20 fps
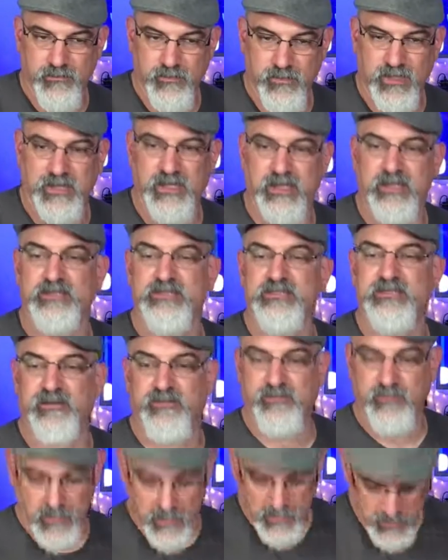That kind of stuff.
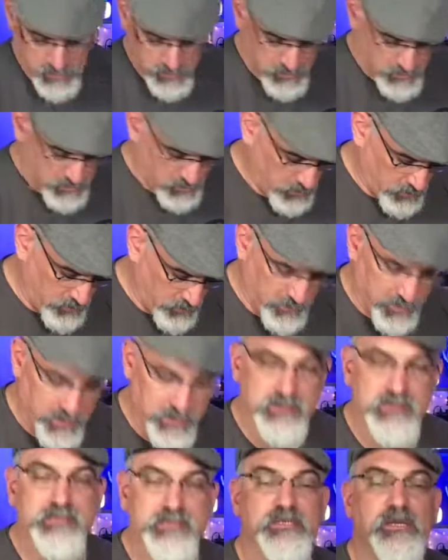All right,
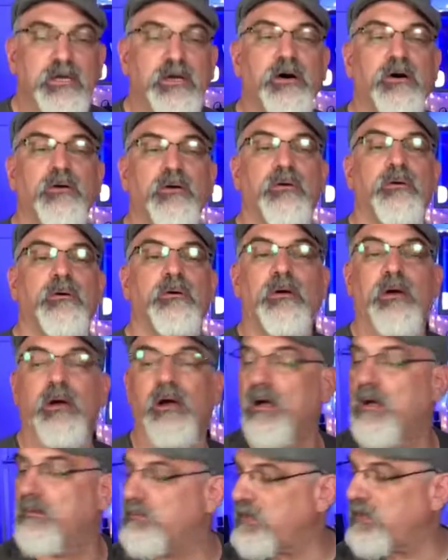so
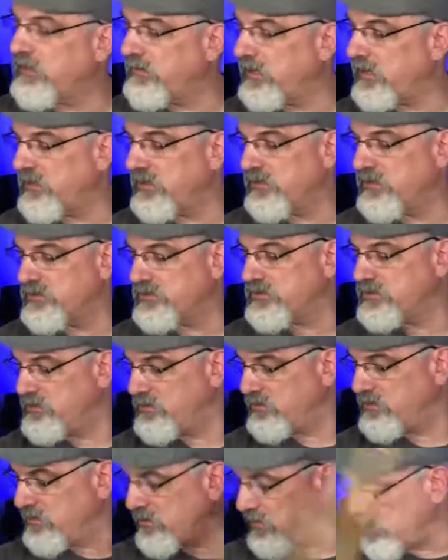I'm not going to be on here
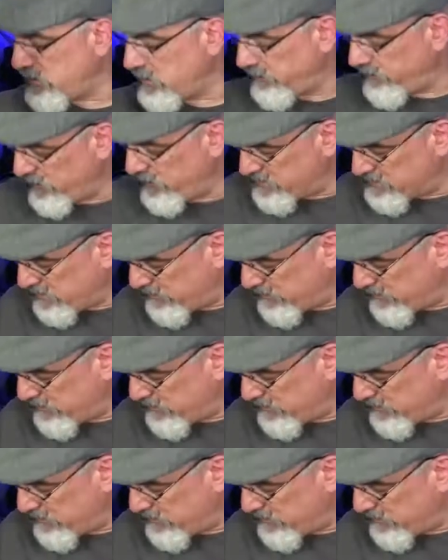too long. If you guys